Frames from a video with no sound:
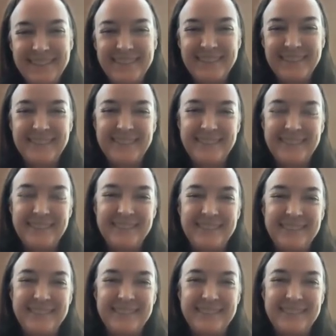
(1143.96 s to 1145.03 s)

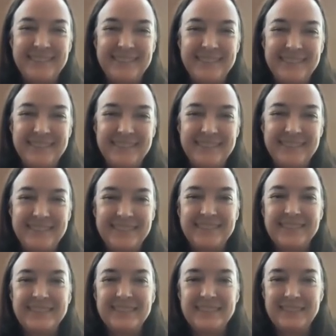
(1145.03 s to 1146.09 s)

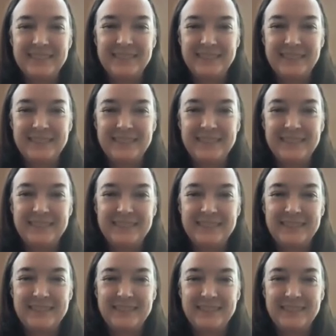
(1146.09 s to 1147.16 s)

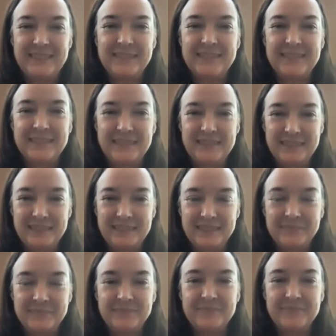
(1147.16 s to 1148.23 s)

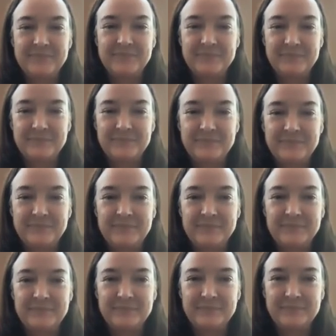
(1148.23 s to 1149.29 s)

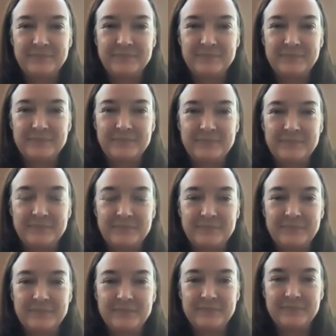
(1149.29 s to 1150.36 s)

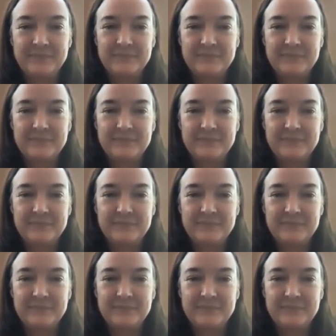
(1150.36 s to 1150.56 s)
The person shown says nothing.